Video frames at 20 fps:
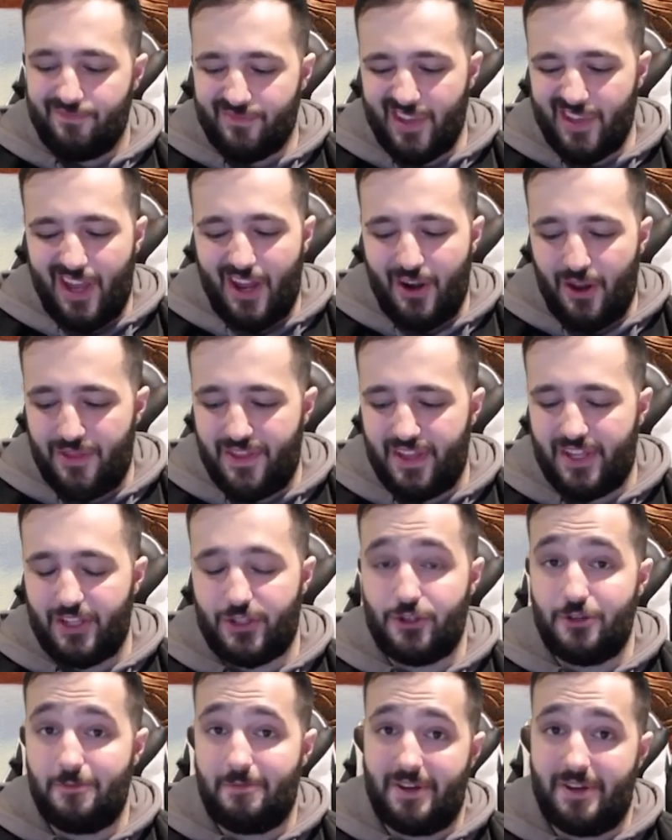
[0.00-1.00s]
I don't think it's
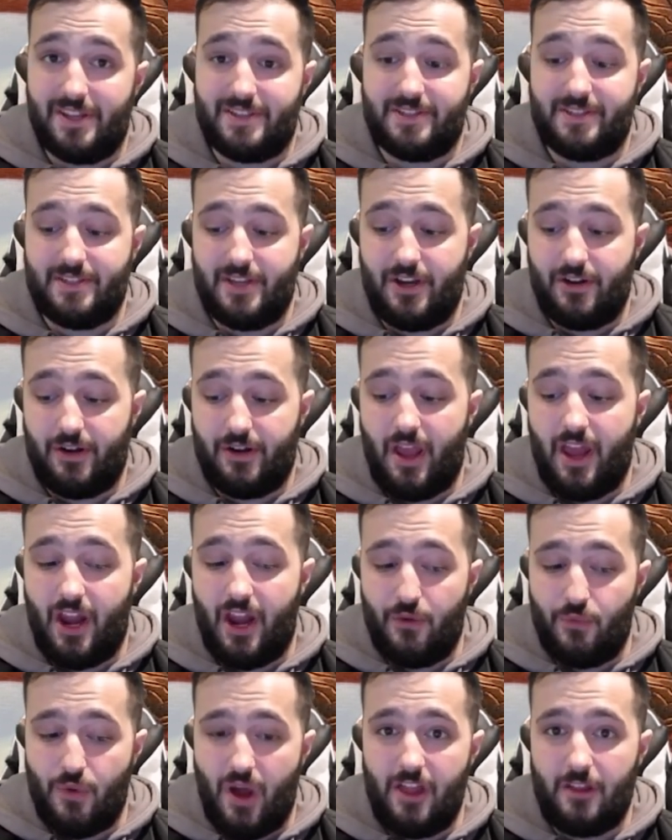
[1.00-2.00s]
super necessary, and
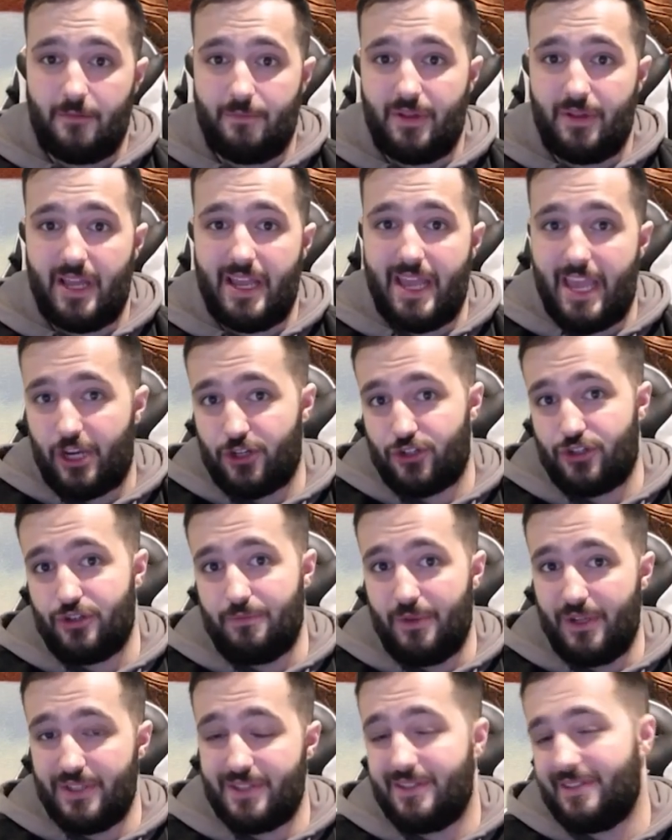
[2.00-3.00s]
I'd rather play extra
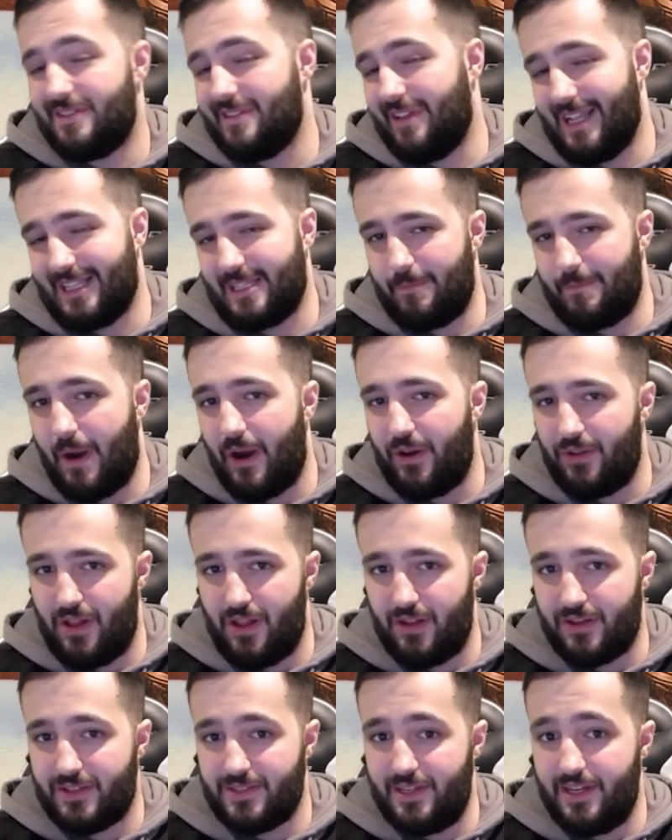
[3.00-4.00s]
monsters like the
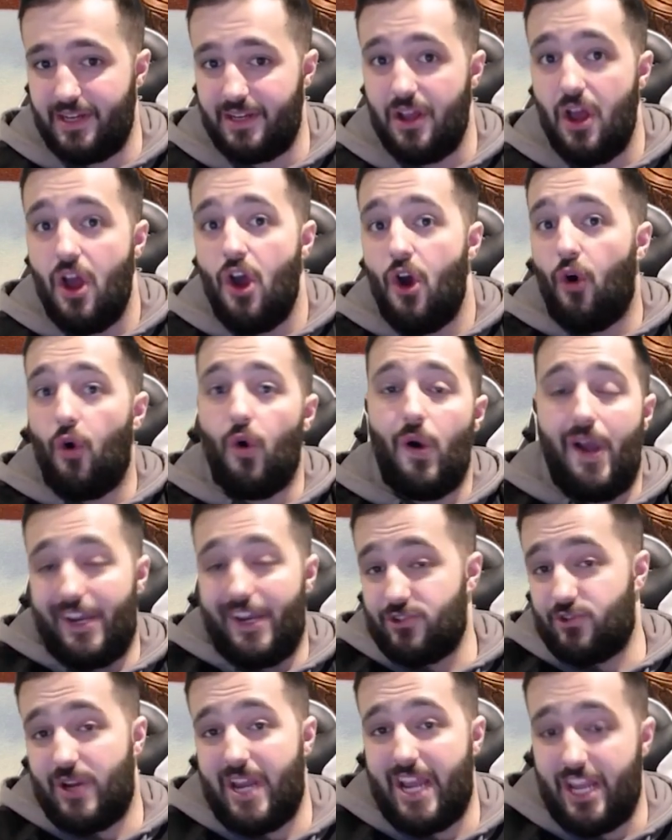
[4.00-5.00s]
Parallel Exceed or
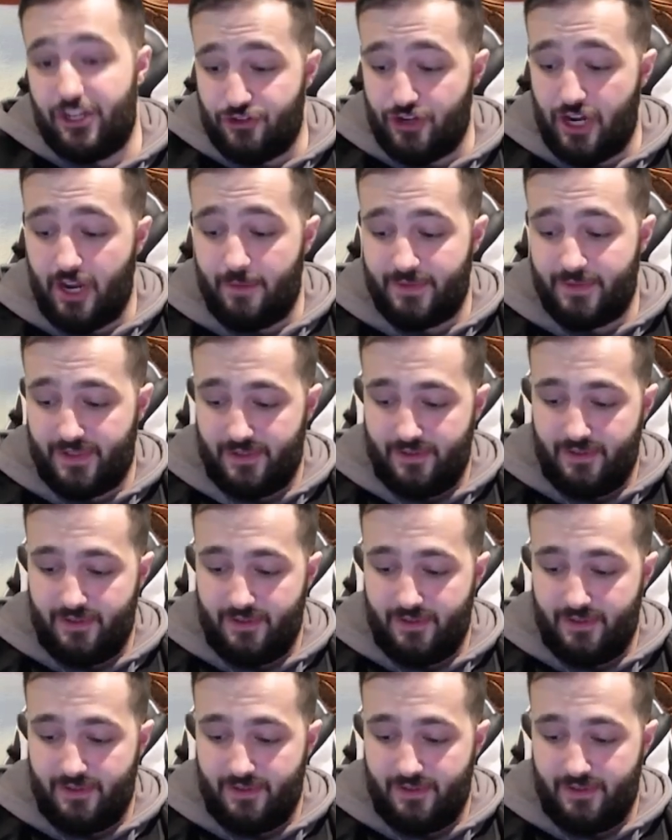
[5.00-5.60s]
extra hand traps.